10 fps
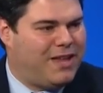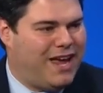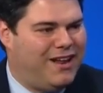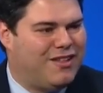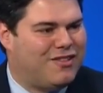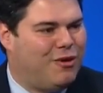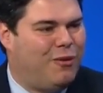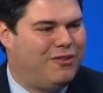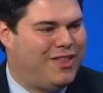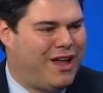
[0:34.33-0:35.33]
updated, so
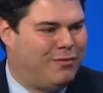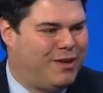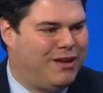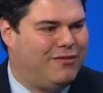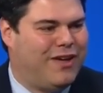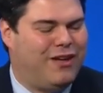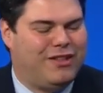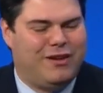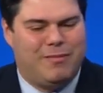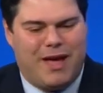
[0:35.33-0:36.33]
hopefully that'll be
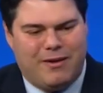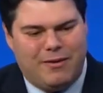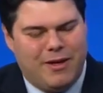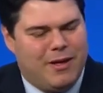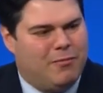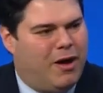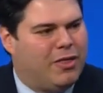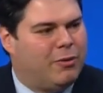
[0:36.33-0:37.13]
unveiled in about a month.